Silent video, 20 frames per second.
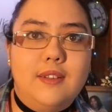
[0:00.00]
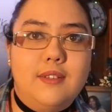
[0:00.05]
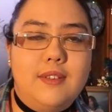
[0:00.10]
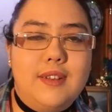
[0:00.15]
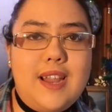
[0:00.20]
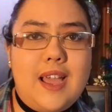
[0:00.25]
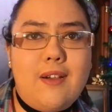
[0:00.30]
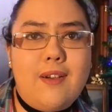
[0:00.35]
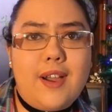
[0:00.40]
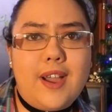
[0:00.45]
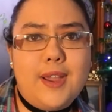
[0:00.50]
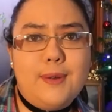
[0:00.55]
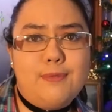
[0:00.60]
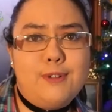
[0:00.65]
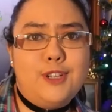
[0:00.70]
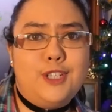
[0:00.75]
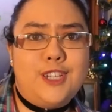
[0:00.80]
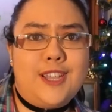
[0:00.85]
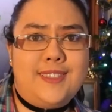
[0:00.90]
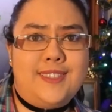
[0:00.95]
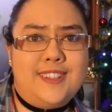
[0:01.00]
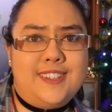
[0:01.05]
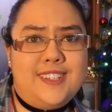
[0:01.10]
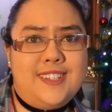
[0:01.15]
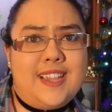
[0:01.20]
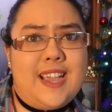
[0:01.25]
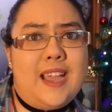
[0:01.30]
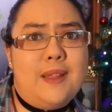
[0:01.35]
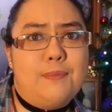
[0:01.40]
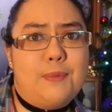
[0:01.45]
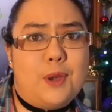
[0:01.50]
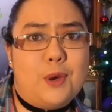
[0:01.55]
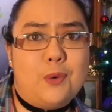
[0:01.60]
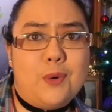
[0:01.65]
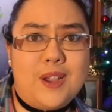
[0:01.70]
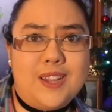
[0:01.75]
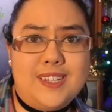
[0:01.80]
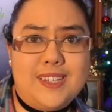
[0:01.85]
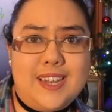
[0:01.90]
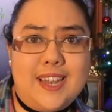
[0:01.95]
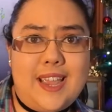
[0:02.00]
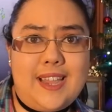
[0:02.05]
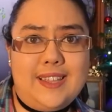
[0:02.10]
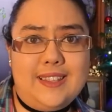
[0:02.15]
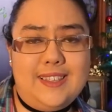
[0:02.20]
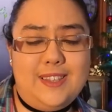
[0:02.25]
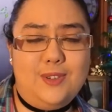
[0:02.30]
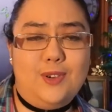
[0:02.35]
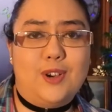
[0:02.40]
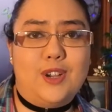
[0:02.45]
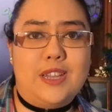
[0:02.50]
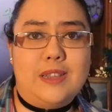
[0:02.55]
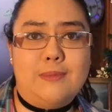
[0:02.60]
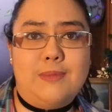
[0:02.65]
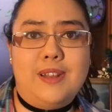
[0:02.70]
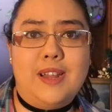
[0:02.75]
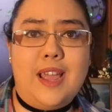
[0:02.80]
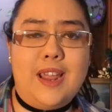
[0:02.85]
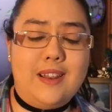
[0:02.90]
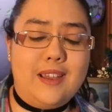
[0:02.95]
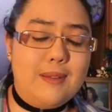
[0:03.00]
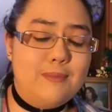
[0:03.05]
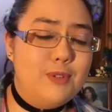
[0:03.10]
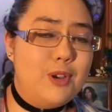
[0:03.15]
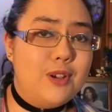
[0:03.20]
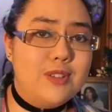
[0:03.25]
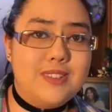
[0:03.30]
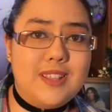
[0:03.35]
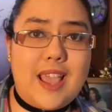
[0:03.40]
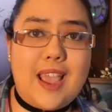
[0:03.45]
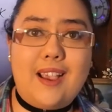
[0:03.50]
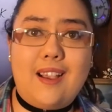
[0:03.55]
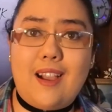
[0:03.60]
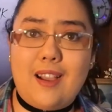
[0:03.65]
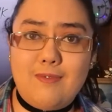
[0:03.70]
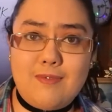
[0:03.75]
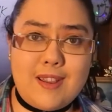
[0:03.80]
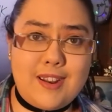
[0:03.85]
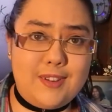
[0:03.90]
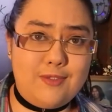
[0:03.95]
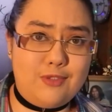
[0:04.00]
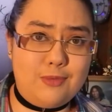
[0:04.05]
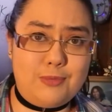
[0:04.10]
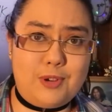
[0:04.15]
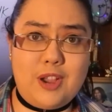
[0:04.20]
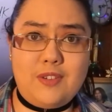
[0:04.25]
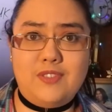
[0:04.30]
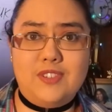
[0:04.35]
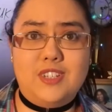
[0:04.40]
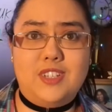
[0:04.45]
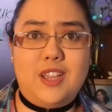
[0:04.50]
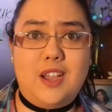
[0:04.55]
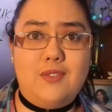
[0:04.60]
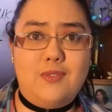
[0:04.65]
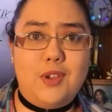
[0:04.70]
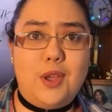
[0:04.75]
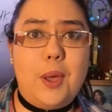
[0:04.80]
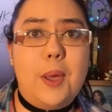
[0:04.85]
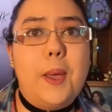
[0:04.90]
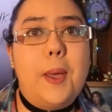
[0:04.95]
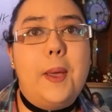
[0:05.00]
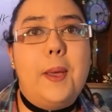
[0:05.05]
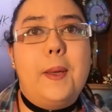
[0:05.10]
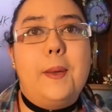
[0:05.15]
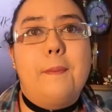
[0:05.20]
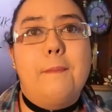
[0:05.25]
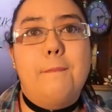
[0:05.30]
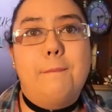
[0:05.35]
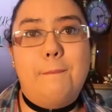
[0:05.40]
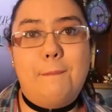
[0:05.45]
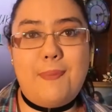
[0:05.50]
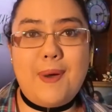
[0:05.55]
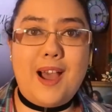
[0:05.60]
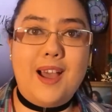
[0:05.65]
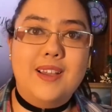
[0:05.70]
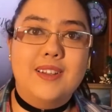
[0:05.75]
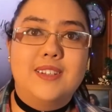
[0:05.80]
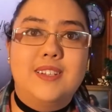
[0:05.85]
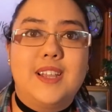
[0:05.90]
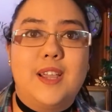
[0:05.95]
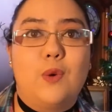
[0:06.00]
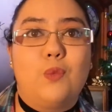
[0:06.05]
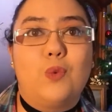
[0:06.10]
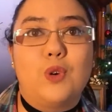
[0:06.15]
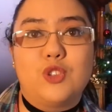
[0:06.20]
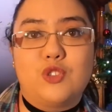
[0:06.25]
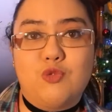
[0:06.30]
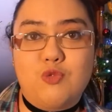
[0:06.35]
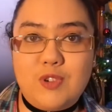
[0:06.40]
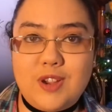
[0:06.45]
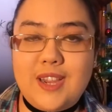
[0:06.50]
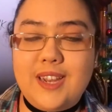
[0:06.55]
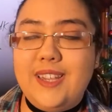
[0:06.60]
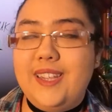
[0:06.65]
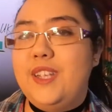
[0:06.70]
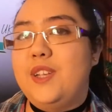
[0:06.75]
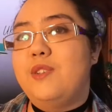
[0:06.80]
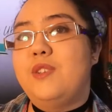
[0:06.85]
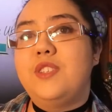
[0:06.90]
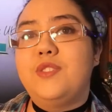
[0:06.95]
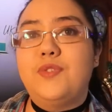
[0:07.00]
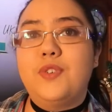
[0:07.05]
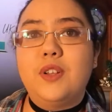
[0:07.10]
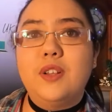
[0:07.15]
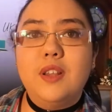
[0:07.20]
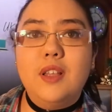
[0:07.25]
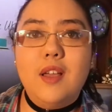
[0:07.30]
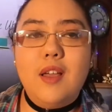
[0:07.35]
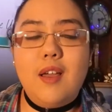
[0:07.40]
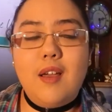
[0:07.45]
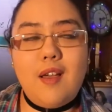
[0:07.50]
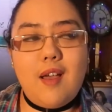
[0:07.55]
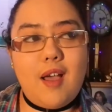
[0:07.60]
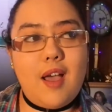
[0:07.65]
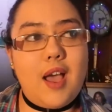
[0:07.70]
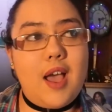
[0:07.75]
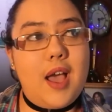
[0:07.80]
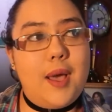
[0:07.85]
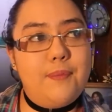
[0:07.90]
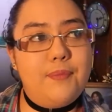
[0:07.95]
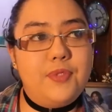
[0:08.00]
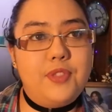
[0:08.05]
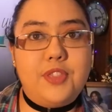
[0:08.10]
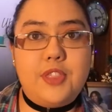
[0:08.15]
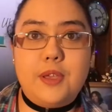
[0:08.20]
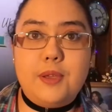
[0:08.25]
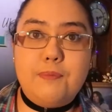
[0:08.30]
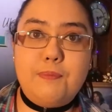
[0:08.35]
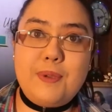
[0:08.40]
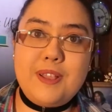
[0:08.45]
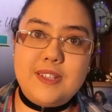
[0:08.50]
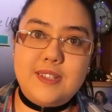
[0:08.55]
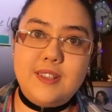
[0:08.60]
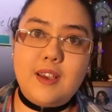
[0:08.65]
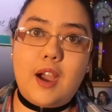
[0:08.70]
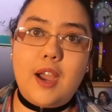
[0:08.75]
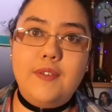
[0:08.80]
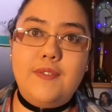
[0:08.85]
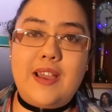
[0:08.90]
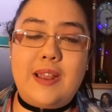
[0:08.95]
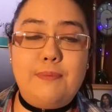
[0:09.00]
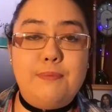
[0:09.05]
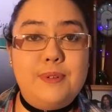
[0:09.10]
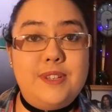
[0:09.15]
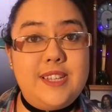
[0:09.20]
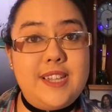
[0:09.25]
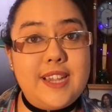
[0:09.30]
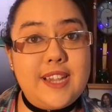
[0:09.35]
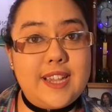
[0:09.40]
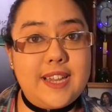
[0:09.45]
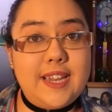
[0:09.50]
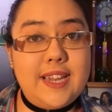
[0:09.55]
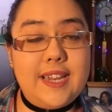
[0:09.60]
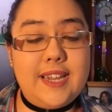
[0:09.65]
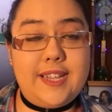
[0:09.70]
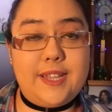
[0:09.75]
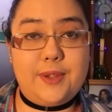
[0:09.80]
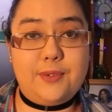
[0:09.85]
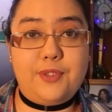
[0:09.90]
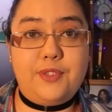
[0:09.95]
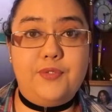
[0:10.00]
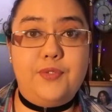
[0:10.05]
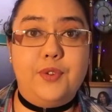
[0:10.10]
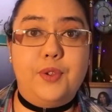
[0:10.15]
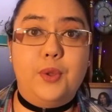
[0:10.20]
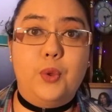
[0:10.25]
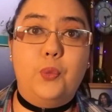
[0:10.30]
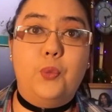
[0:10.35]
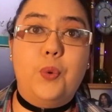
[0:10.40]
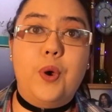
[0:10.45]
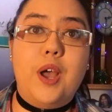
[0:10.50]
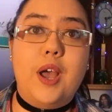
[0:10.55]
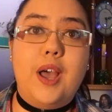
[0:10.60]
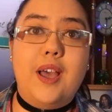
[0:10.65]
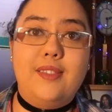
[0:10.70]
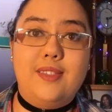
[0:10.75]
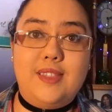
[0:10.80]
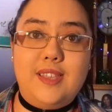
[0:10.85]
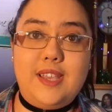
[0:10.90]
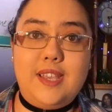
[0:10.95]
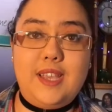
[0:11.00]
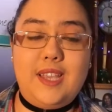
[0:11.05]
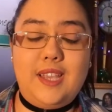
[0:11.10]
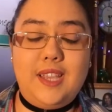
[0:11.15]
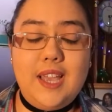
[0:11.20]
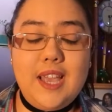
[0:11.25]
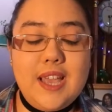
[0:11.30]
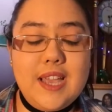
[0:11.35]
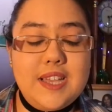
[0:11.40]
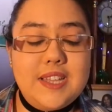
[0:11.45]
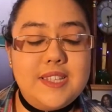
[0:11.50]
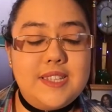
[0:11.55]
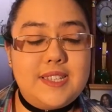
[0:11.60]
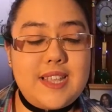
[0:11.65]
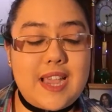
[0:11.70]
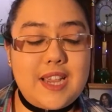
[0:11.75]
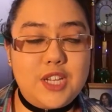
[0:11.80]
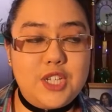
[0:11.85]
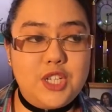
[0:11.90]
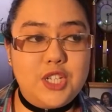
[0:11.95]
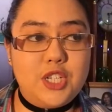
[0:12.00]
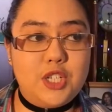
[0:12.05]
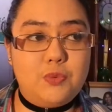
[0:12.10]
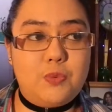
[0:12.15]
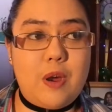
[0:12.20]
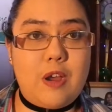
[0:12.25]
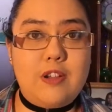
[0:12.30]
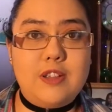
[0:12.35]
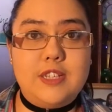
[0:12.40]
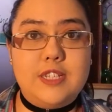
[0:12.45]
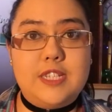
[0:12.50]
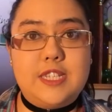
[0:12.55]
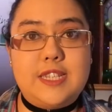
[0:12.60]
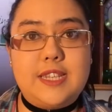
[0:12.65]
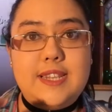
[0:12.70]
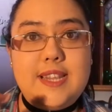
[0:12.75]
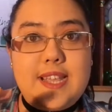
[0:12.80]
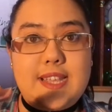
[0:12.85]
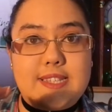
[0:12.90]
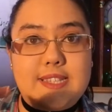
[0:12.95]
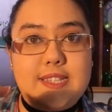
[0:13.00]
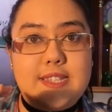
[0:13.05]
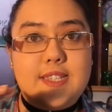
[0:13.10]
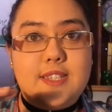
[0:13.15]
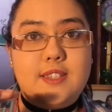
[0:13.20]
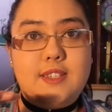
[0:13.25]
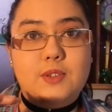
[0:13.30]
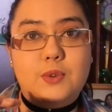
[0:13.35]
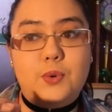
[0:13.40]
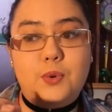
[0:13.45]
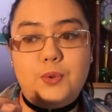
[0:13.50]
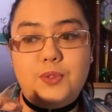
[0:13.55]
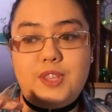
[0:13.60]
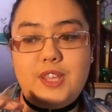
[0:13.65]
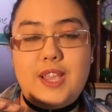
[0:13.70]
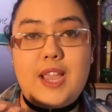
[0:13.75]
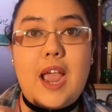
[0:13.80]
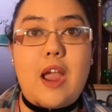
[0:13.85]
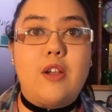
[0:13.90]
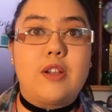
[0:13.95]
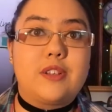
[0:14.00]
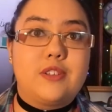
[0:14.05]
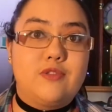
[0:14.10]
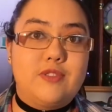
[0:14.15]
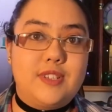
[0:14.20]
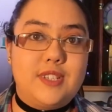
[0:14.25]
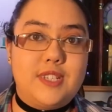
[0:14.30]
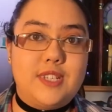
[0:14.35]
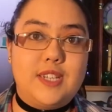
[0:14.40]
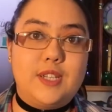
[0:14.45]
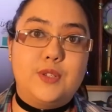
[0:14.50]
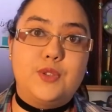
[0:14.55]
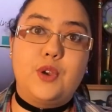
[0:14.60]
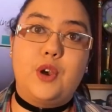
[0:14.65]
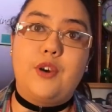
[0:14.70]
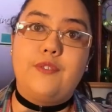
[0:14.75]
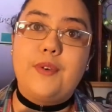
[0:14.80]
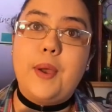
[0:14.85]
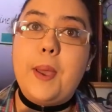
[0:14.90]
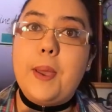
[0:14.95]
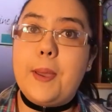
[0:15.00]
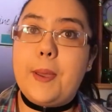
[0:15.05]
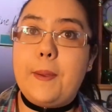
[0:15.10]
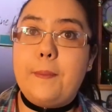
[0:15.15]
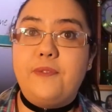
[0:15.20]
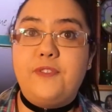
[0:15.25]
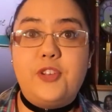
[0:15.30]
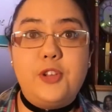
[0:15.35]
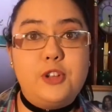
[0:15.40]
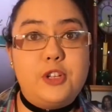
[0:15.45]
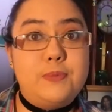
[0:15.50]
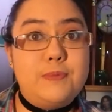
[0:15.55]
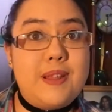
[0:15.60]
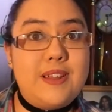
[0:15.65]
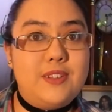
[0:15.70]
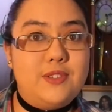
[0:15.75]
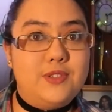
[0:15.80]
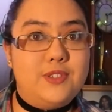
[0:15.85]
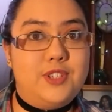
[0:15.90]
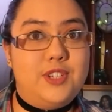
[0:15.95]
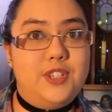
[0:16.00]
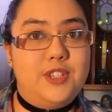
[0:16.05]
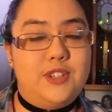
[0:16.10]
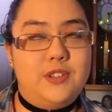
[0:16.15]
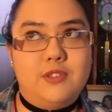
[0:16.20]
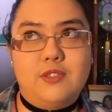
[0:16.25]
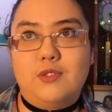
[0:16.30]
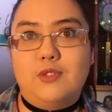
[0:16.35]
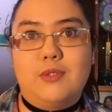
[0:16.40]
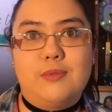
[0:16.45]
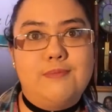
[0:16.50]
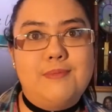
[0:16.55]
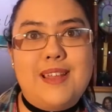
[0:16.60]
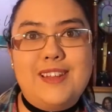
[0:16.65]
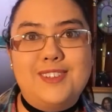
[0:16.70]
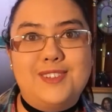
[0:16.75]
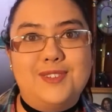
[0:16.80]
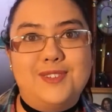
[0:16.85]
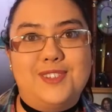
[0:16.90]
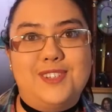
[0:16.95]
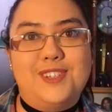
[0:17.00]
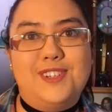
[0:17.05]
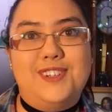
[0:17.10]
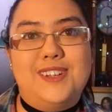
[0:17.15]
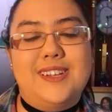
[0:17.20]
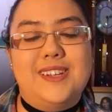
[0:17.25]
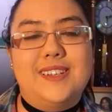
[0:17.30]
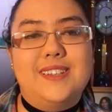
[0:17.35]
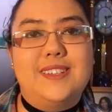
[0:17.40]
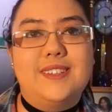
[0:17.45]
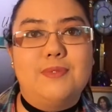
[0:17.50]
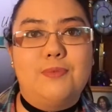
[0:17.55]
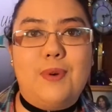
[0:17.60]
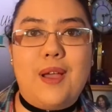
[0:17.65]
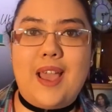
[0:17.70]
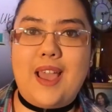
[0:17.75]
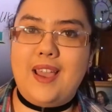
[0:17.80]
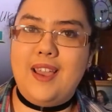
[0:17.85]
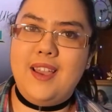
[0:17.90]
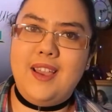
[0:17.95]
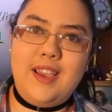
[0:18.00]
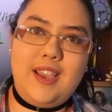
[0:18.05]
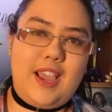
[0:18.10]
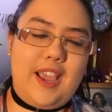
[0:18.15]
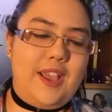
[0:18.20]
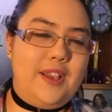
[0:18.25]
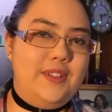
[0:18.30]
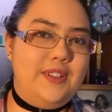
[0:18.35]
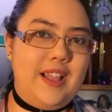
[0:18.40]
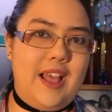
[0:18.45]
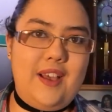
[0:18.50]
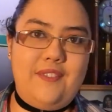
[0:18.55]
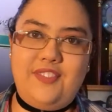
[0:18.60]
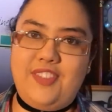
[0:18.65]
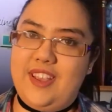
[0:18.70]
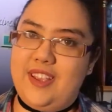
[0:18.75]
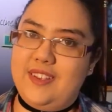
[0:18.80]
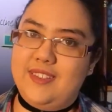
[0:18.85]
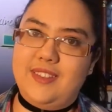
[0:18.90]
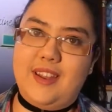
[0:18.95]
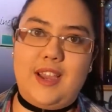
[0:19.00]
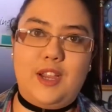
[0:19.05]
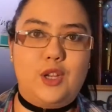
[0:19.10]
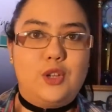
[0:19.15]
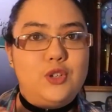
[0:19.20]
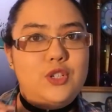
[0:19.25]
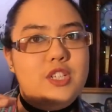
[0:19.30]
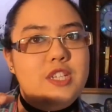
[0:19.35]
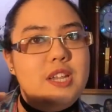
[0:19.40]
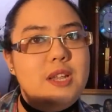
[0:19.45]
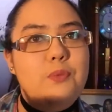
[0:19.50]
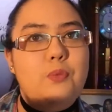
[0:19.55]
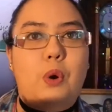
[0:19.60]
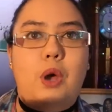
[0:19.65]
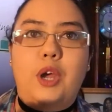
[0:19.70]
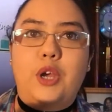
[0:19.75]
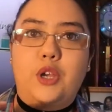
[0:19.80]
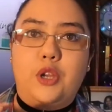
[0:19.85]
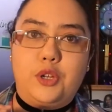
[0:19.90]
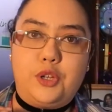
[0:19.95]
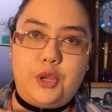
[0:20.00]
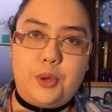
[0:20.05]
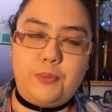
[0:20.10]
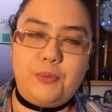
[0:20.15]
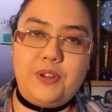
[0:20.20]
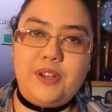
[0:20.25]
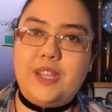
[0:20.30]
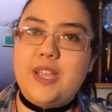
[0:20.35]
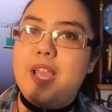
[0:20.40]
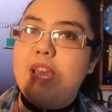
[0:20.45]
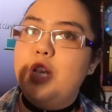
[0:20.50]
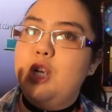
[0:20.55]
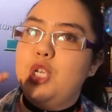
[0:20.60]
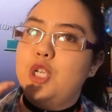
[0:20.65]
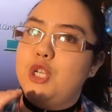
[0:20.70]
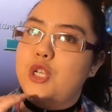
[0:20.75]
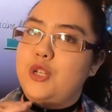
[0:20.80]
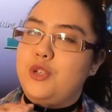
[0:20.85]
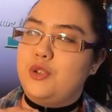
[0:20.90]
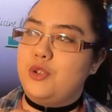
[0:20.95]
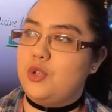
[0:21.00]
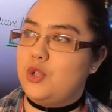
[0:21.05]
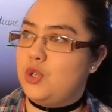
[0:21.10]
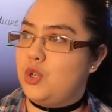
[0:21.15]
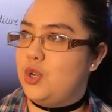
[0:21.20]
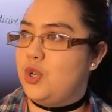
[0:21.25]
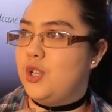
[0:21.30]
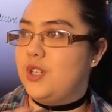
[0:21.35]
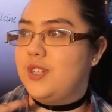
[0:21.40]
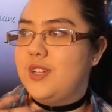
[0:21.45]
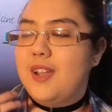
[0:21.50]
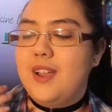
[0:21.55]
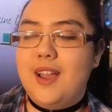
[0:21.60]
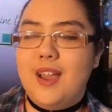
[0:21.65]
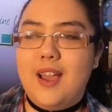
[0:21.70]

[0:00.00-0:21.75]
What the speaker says: Now, I appreciate that it can be quite a lengthy document, and I'm not saying I read it from cover to cover, but it was really useful. The bits that I found particularly useful were the sections where it lists all the characteristics of future medical students or medical students, where it'll have things like good teamwork, good communication, good